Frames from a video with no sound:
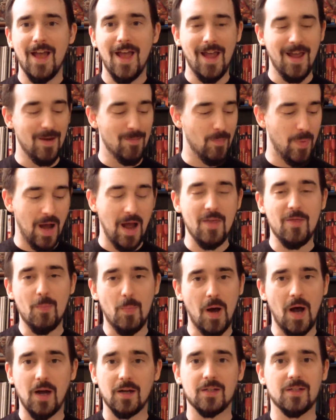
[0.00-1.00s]
and buy the
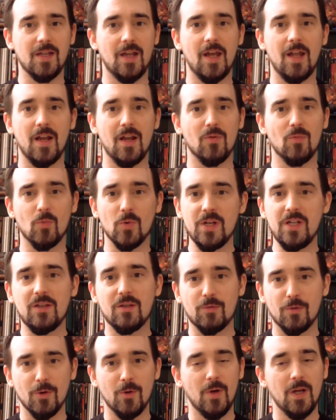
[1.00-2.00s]
box set and read
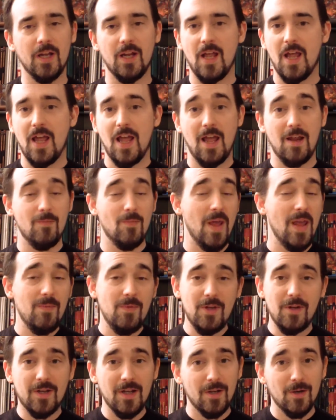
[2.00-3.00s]
through it and
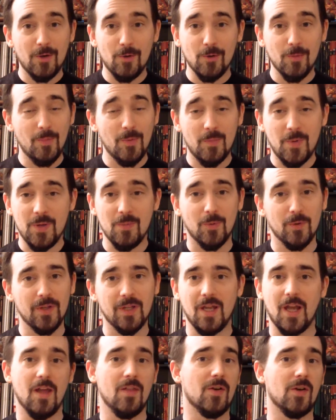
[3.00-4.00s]
maybe get a group of people
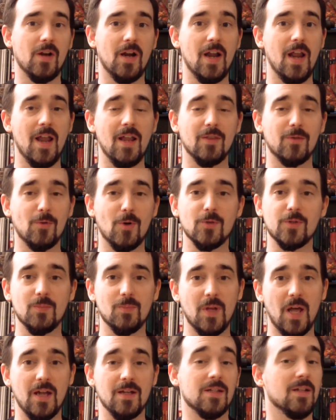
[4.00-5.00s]
together and throw
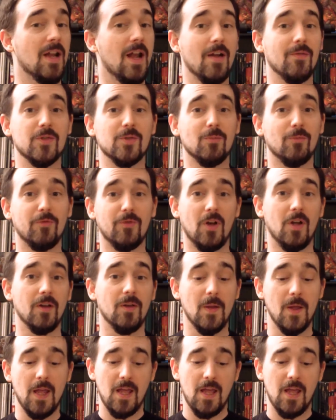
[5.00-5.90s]
some dice and have some fun.